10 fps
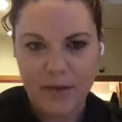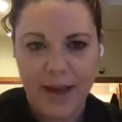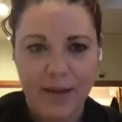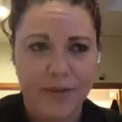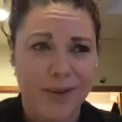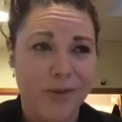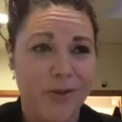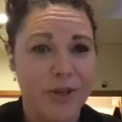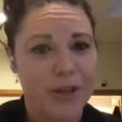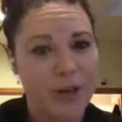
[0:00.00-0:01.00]
I have a
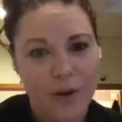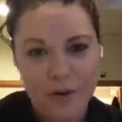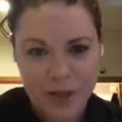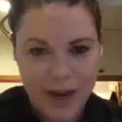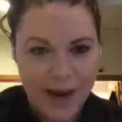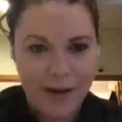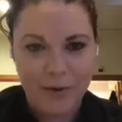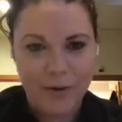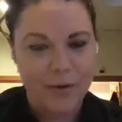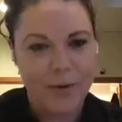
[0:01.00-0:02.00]
nutrition coach
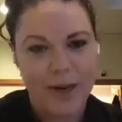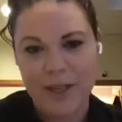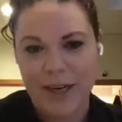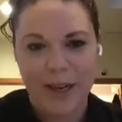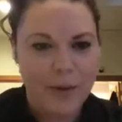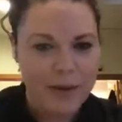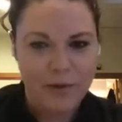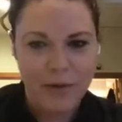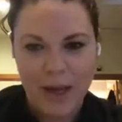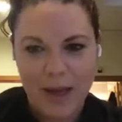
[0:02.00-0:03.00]
now who I check in with
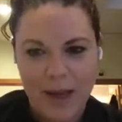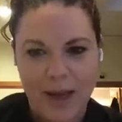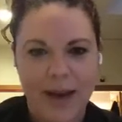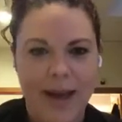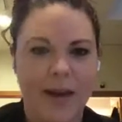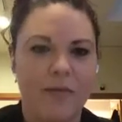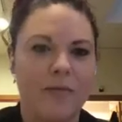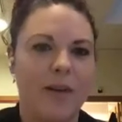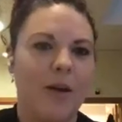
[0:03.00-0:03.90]
every week, and I have,